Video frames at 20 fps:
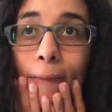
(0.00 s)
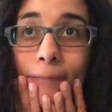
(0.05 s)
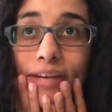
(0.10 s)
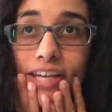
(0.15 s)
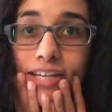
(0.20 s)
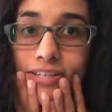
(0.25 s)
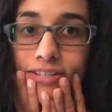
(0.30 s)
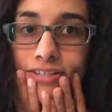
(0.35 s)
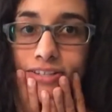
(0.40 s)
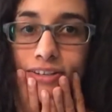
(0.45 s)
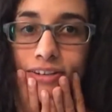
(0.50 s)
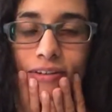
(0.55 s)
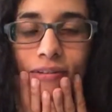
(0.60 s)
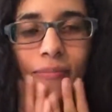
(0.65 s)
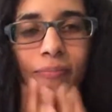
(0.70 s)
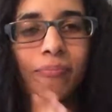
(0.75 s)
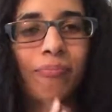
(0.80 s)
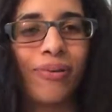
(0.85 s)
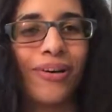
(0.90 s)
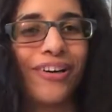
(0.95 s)

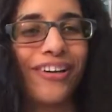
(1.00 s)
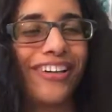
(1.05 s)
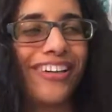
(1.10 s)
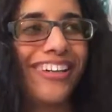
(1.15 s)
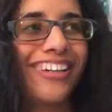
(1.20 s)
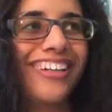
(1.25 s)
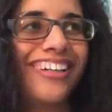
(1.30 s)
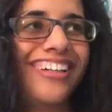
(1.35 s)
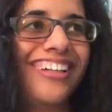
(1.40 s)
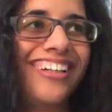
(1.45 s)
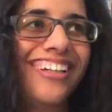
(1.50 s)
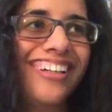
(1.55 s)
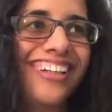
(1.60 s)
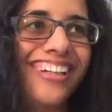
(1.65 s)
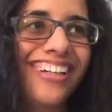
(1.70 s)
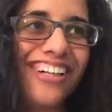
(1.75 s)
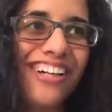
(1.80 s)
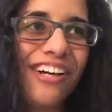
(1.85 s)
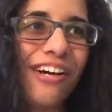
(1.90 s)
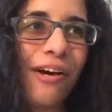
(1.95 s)
amazing. But
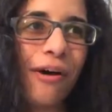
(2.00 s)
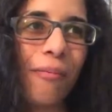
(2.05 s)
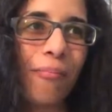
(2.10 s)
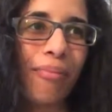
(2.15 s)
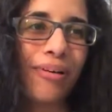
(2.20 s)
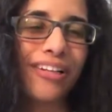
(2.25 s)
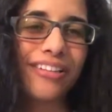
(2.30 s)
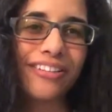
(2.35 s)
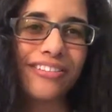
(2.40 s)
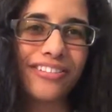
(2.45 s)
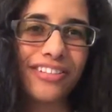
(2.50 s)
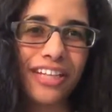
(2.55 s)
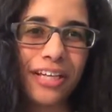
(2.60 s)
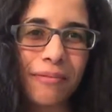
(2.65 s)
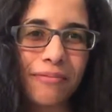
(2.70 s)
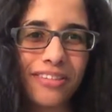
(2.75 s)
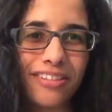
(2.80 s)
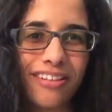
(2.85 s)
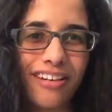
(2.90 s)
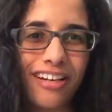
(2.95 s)
at the
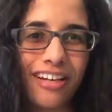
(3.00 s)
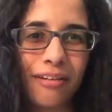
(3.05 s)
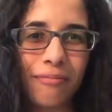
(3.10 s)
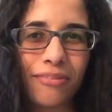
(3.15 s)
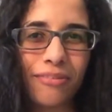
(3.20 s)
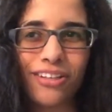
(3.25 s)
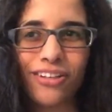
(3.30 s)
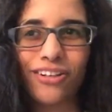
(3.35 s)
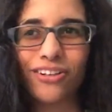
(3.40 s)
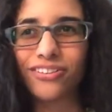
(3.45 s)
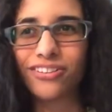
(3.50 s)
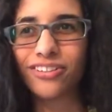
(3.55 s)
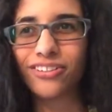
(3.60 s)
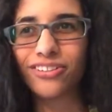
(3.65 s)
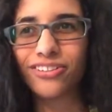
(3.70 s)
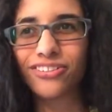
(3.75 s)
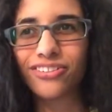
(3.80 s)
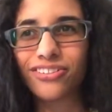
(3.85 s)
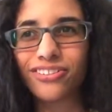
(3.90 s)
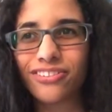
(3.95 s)
same time,
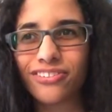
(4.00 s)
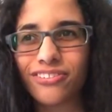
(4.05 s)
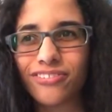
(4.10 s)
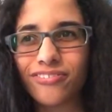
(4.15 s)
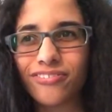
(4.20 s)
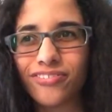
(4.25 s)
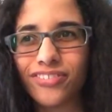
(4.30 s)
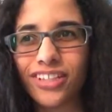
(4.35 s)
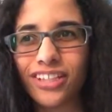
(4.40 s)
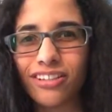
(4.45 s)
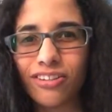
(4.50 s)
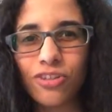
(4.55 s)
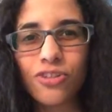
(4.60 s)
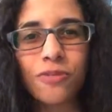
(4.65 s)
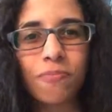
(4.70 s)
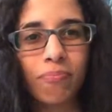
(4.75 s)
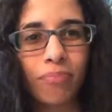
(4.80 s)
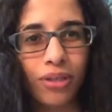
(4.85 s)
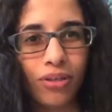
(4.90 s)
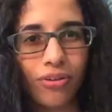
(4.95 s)

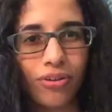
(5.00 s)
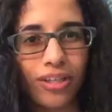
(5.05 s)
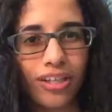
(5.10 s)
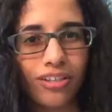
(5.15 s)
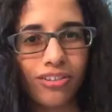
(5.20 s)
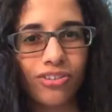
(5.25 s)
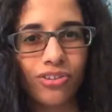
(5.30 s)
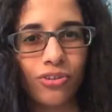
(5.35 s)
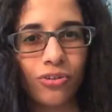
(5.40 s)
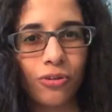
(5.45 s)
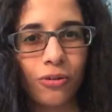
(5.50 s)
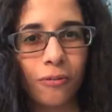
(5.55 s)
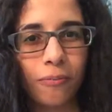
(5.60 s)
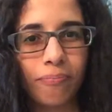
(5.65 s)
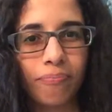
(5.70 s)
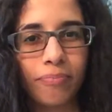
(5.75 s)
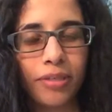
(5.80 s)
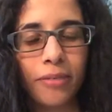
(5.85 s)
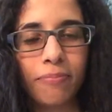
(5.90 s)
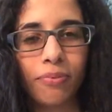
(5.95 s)
there's beauty
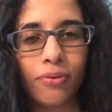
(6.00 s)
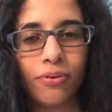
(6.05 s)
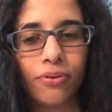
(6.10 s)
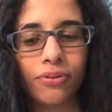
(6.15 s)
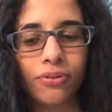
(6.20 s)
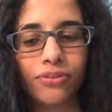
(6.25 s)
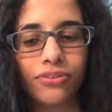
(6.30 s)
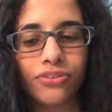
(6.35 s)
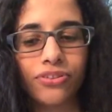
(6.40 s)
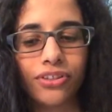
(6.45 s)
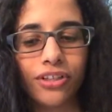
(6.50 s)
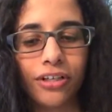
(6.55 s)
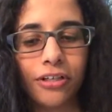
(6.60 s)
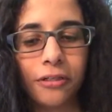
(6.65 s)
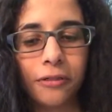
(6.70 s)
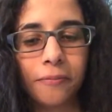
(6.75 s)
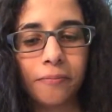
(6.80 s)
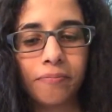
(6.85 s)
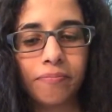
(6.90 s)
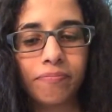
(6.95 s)
to people
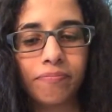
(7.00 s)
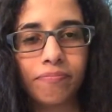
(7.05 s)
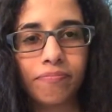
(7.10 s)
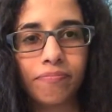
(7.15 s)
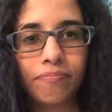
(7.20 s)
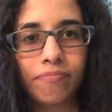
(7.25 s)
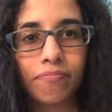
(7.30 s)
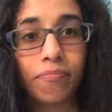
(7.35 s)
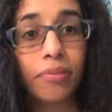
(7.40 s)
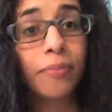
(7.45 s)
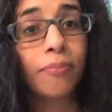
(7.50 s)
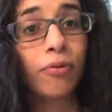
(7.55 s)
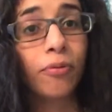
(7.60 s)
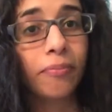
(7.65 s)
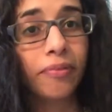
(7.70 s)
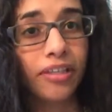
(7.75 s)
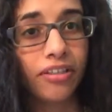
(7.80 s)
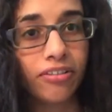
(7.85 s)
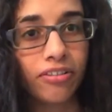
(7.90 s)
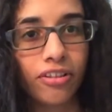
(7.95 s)

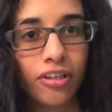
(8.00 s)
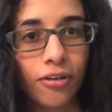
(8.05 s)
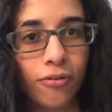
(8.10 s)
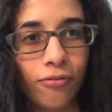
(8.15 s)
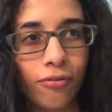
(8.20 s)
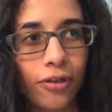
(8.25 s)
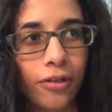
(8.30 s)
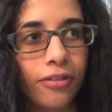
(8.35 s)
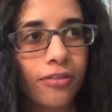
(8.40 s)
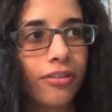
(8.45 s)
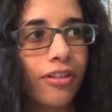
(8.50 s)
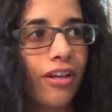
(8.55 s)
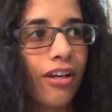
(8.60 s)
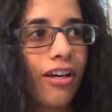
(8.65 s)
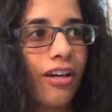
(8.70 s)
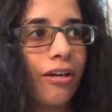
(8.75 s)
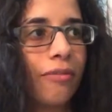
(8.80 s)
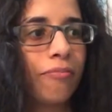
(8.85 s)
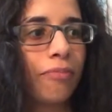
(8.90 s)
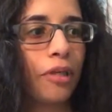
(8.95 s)
being different,
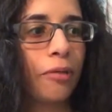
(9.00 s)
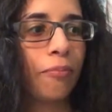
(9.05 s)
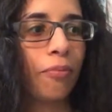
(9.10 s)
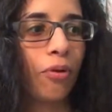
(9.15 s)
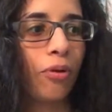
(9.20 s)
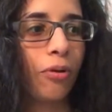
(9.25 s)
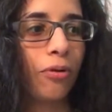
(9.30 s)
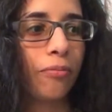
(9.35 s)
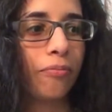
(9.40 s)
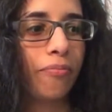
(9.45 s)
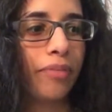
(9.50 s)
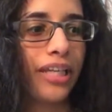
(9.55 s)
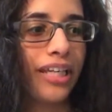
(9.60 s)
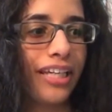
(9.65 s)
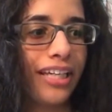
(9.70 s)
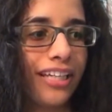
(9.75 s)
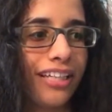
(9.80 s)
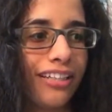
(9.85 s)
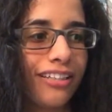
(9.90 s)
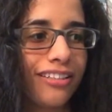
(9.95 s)
people
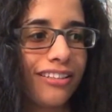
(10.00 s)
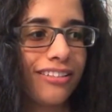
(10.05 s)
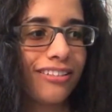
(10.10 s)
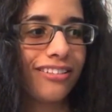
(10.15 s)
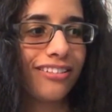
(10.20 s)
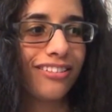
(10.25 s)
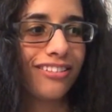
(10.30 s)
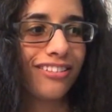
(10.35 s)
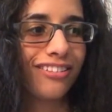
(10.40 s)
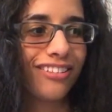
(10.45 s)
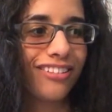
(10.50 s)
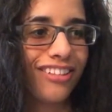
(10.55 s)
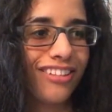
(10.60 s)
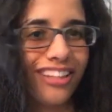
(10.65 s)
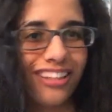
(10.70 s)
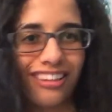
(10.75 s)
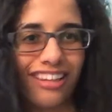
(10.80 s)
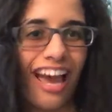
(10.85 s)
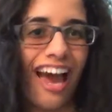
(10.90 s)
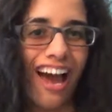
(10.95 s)
being
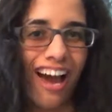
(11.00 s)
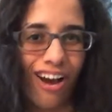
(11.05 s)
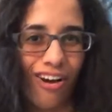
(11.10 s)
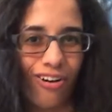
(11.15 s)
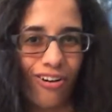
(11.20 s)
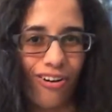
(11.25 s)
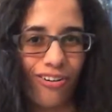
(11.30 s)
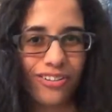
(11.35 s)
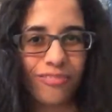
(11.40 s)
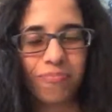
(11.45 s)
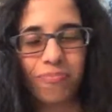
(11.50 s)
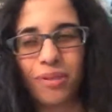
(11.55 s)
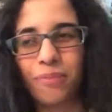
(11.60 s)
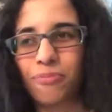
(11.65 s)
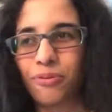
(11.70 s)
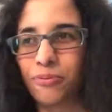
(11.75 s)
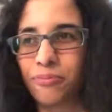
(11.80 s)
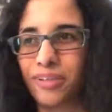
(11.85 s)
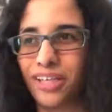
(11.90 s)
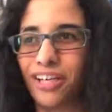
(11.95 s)
loud,
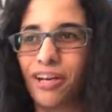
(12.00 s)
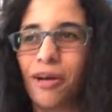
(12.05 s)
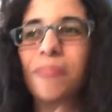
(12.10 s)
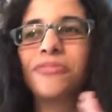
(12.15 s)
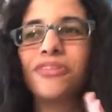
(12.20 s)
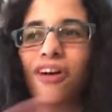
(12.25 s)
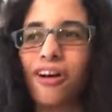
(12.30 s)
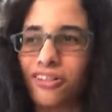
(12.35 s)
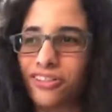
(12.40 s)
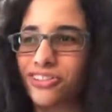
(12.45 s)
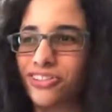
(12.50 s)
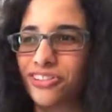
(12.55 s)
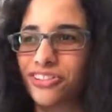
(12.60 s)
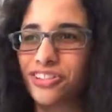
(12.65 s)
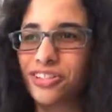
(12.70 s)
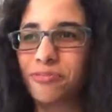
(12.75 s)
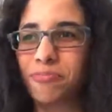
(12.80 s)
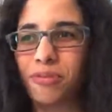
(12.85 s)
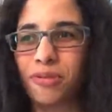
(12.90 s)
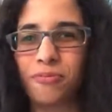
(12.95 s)
people being
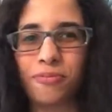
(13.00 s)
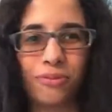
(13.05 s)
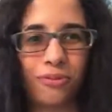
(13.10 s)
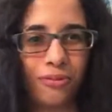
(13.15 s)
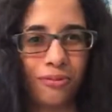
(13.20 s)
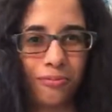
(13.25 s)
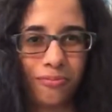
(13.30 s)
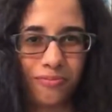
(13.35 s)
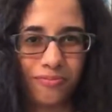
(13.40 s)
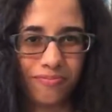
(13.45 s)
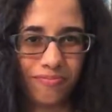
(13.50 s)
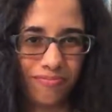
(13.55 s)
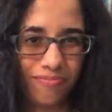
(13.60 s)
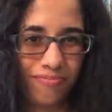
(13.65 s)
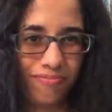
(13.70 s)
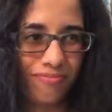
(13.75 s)
obnoxious, people